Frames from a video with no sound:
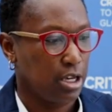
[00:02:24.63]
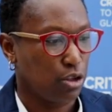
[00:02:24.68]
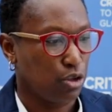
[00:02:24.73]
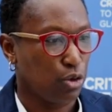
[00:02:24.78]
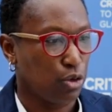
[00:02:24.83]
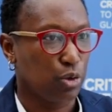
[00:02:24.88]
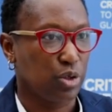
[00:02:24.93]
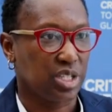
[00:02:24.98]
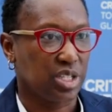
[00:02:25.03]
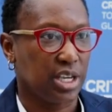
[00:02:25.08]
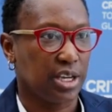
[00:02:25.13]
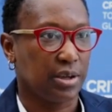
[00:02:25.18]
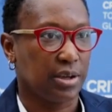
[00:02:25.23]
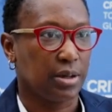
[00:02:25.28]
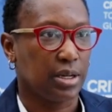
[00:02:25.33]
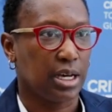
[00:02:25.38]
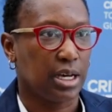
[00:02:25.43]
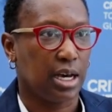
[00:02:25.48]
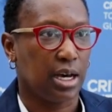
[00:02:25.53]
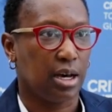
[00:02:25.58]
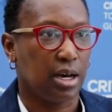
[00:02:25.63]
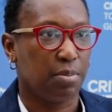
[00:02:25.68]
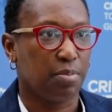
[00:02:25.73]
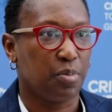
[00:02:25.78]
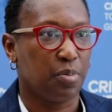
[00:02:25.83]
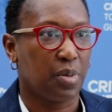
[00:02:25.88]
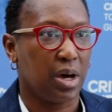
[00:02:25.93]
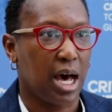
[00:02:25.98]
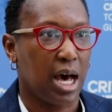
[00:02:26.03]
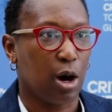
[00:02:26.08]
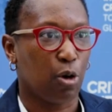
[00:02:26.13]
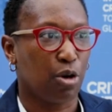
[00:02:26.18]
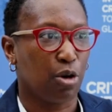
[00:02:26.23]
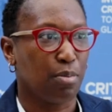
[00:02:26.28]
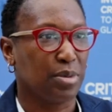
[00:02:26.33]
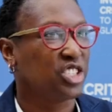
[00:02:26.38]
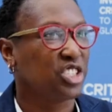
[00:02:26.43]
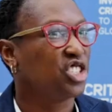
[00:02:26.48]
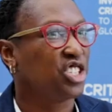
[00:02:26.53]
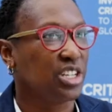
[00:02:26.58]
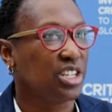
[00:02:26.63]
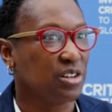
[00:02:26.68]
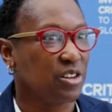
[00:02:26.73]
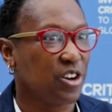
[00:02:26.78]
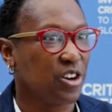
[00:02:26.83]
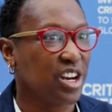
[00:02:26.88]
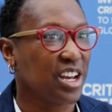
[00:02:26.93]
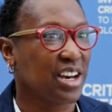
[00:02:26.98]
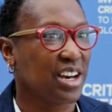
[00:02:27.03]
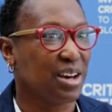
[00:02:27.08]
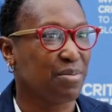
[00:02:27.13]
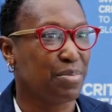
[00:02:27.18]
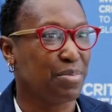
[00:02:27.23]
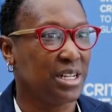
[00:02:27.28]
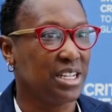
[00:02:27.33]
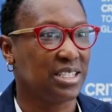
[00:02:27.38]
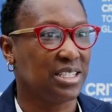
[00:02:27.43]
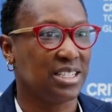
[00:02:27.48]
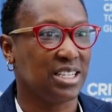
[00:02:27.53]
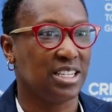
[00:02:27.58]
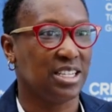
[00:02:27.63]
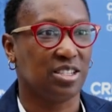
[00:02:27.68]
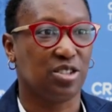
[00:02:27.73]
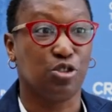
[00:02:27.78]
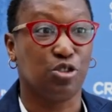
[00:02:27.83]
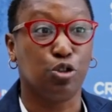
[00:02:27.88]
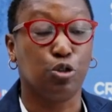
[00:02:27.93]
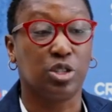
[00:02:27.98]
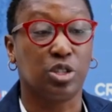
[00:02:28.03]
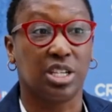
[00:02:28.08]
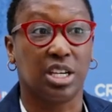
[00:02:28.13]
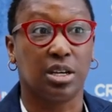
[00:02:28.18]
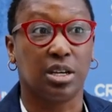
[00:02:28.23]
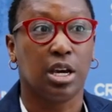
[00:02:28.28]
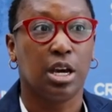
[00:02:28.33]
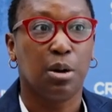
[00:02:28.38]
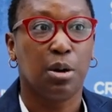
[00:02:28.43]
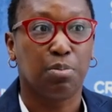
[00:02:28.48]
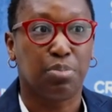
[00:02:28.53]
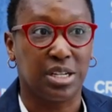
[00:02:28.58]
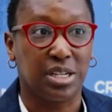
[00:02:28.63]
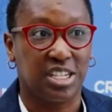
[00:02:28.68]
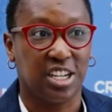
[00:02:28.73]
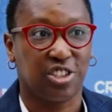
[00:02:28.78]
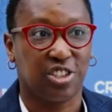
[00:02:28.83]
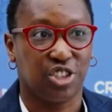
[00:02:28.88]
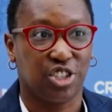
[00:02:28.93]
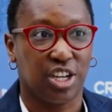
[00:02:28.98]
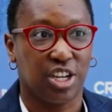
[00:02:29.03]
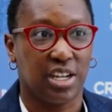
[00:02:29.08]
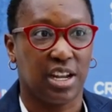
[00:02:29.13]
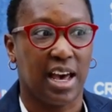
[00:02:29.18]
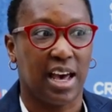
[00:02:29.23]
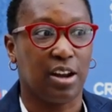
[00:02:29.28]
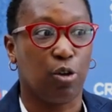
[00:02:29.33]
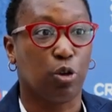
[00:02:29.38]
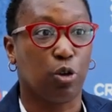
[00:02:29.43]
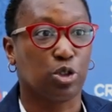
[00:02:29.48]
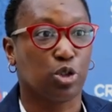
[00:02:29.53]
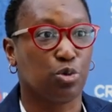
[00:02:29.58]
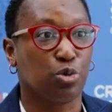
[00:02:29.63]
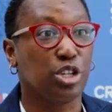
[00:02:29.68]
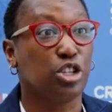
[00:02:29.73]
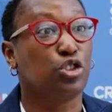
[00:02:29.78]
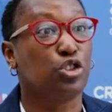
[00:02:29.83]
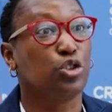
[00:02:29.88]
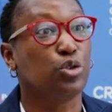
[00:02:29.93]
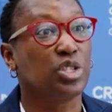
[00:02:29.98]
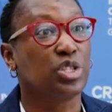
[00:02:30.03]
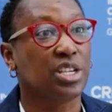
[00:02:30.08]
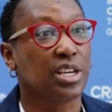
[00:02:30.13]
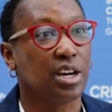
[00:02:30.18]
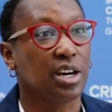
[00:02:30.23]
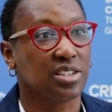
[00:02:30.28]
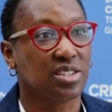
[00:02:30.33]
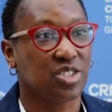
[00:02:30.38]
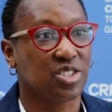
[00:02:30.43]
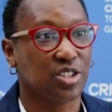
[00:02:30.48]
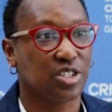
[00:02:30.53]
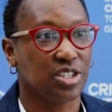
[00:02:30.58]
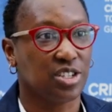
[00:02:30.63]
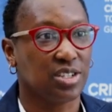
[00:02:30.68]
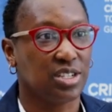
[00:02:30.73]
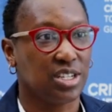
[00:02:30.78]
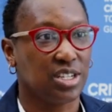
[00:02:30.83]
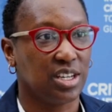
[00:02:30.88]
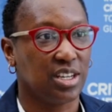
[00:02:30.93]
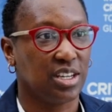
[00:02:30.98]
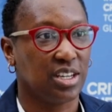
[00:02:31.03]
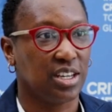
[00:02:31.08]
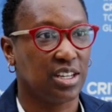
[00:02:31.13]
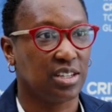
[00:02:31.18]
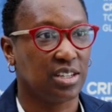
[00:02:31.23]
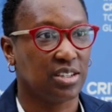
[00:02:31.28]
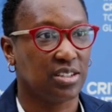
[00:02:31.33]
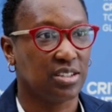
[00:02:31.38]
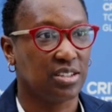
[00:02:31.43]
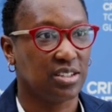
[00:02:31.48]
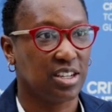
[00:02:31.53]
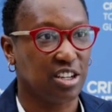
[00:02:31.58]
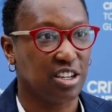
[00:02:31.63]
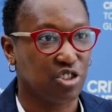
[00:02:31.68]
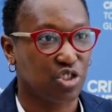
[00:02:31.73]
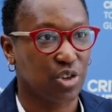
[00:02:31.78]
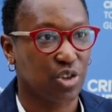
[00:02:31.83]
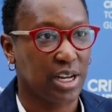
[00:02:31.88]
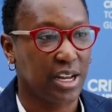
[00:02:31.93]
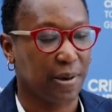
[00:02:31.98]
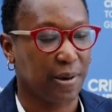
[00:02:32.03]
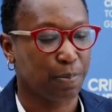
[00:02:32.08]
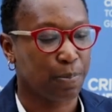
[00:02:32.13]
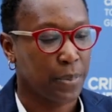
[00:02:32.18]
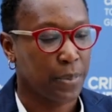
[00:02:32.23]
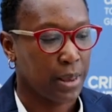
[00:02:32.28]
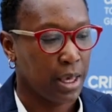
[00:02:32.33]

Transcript: using um, our machine learning abilities, using prediction, and also reducing uncertainty in, in drilling.